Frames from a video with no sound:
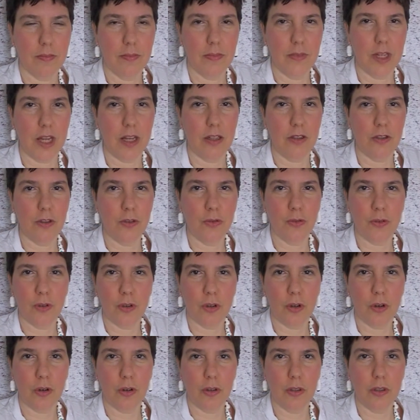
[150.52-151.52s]
dance
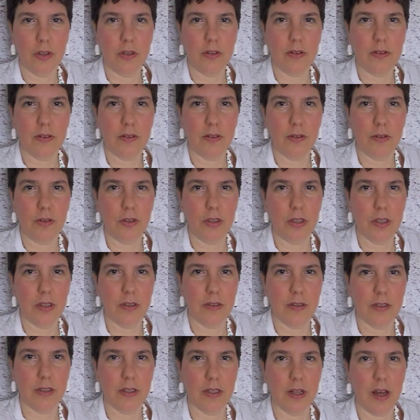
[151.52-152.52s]
for all these 3
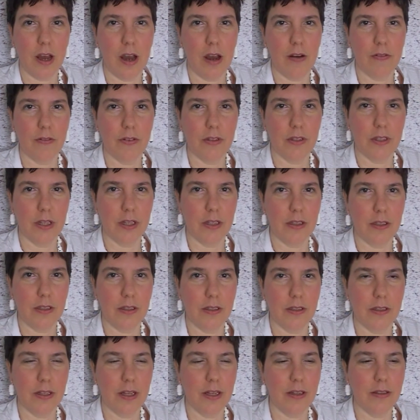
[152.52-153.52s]
years and a half that I
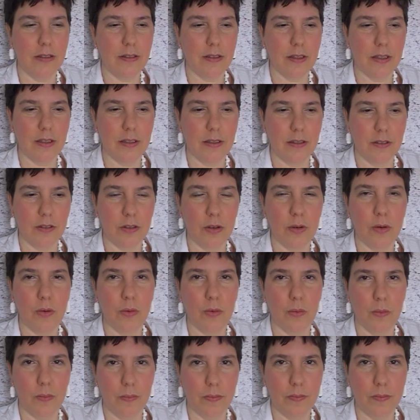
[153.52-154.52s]
didn't dance, and so